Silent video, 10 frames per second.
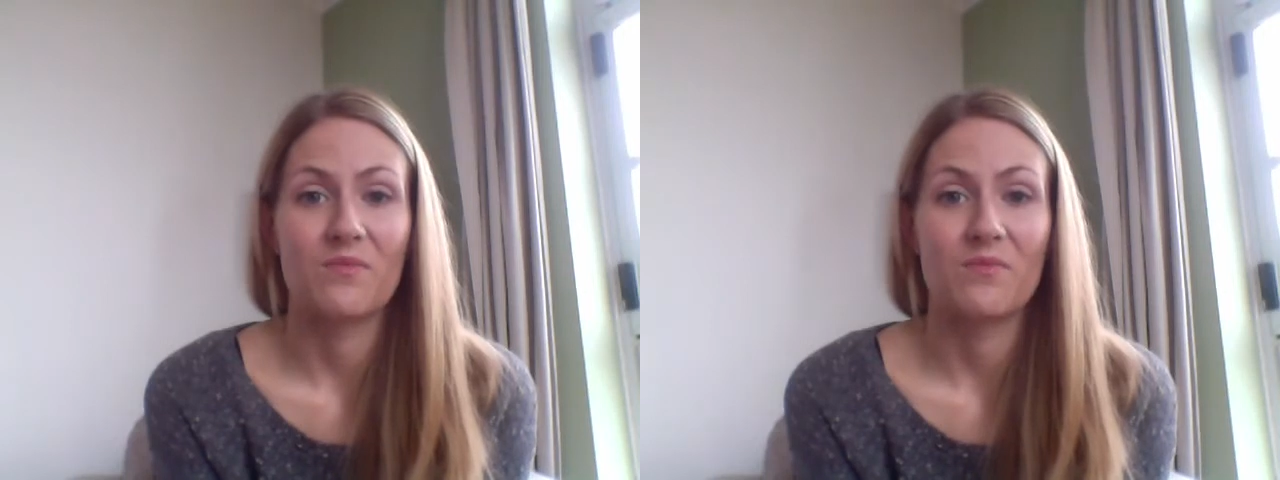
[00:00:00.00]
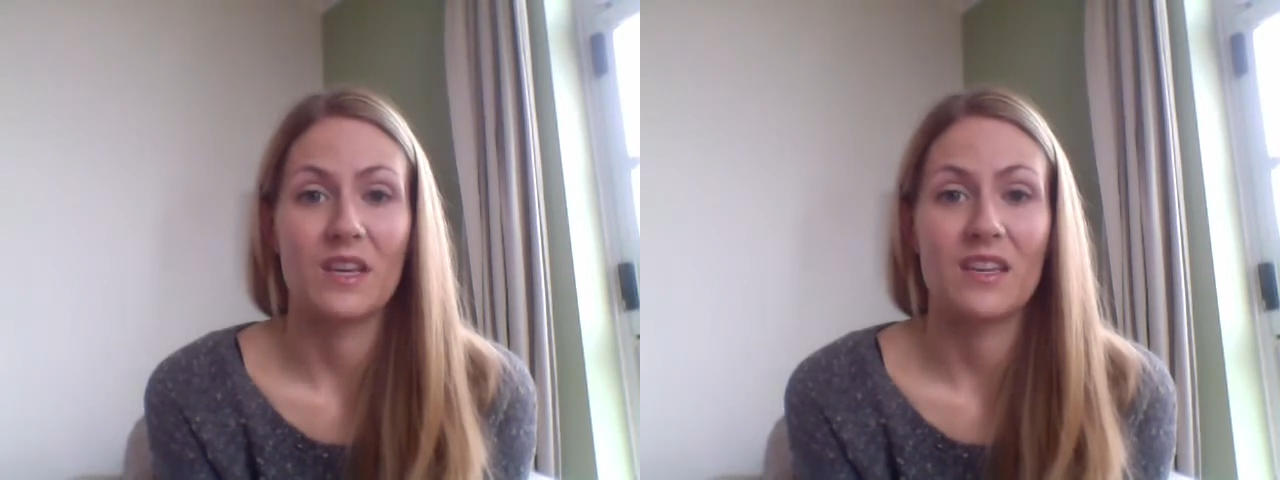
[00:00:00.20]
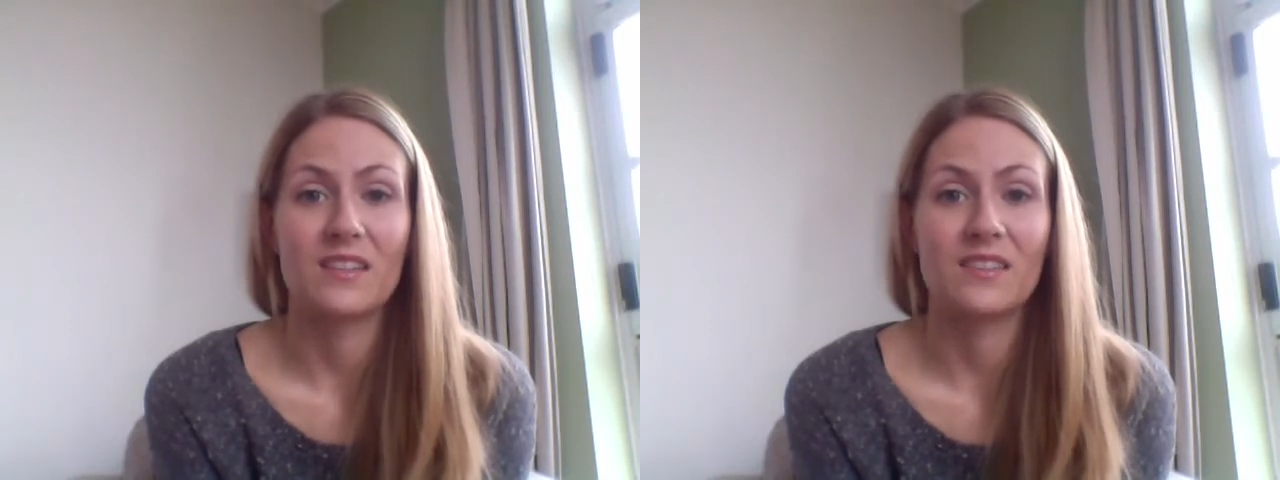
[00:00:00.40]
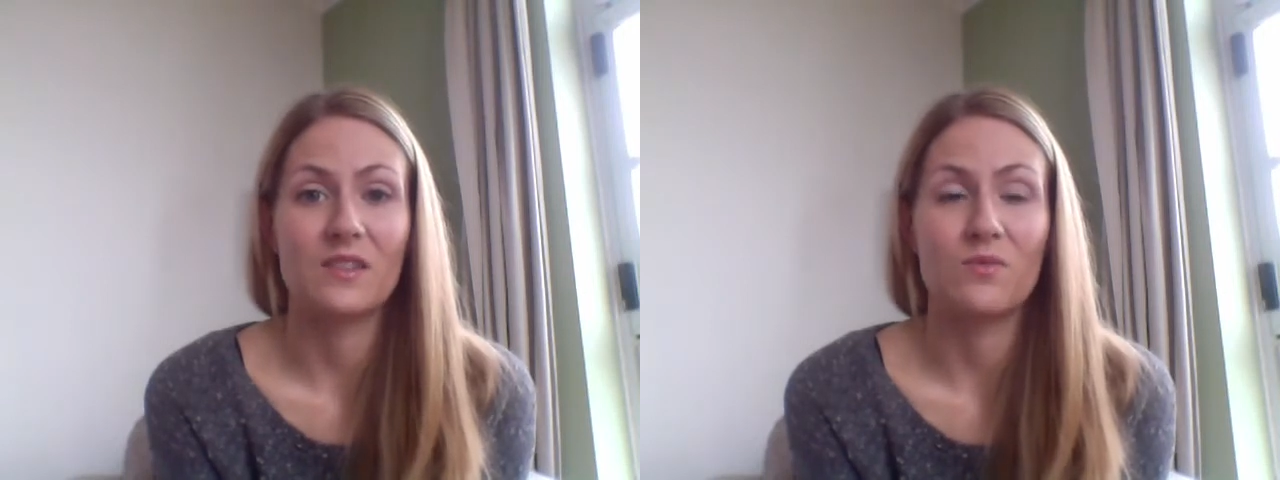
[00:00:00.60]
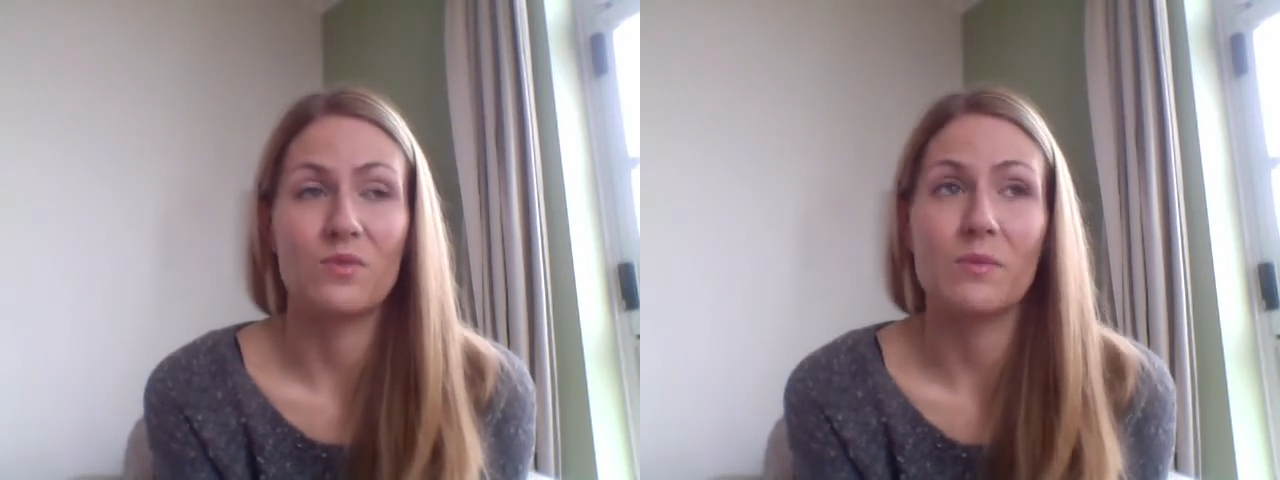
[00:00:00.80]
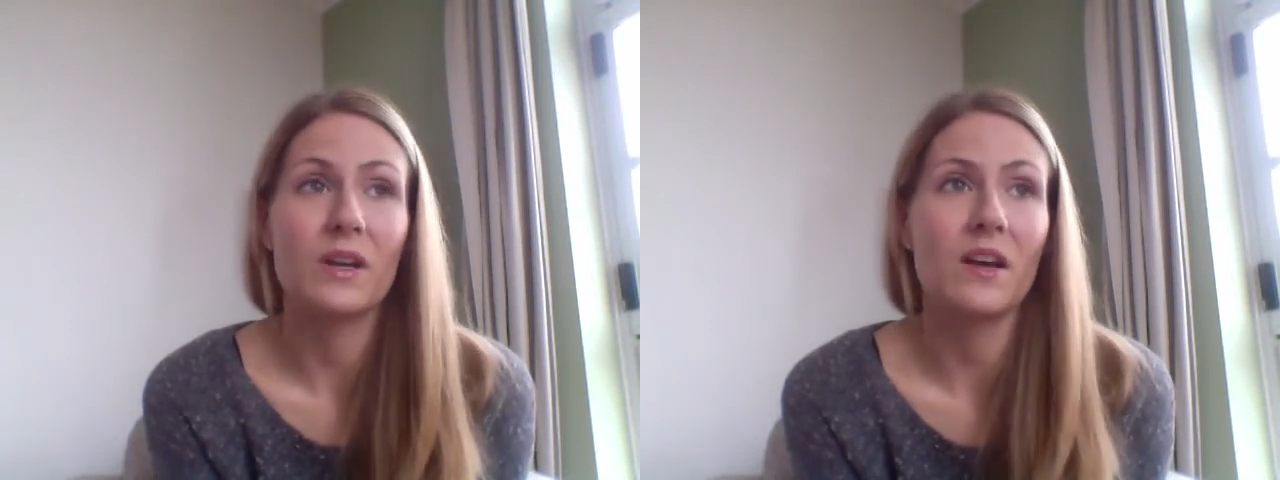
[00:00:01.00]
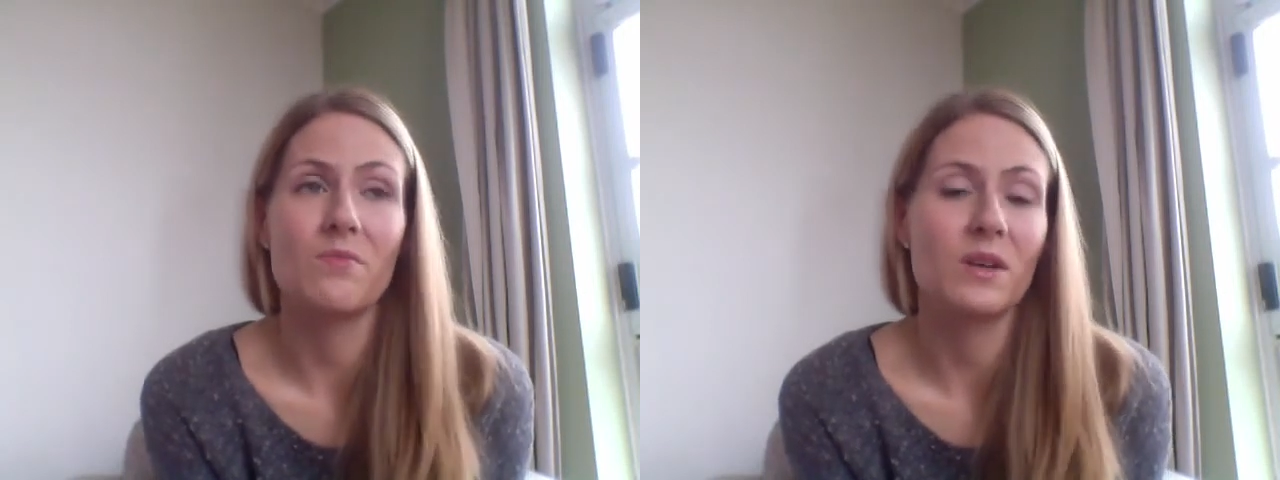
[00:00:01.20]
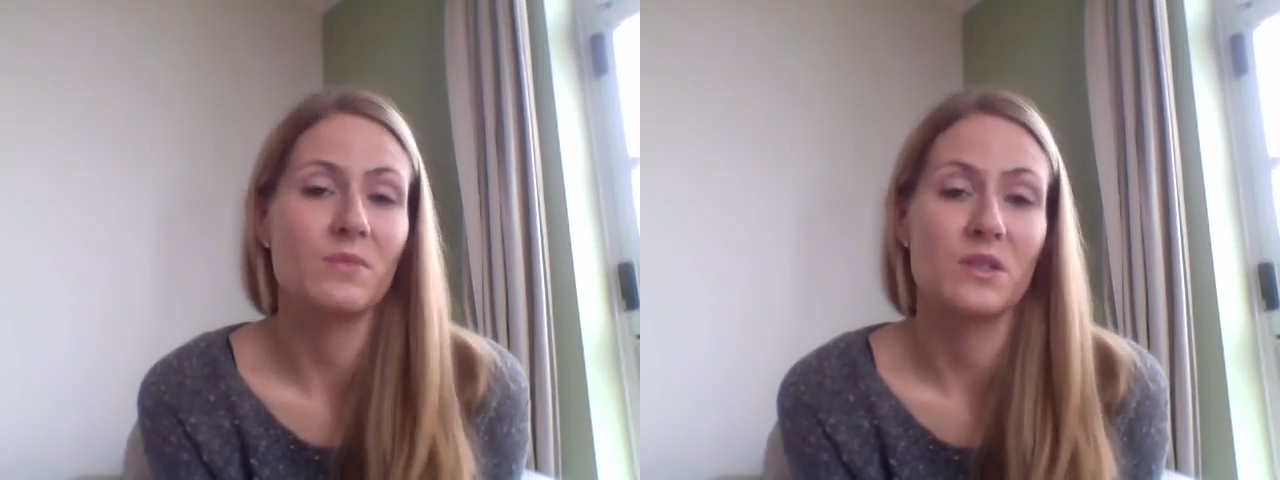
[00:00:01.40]
Because we
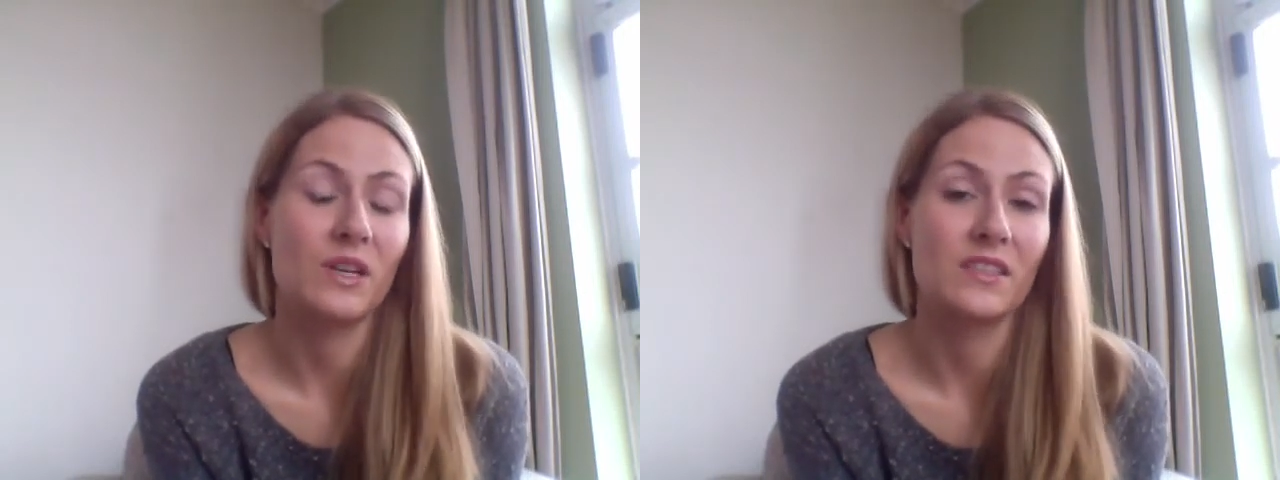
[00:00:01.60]
become numb to it.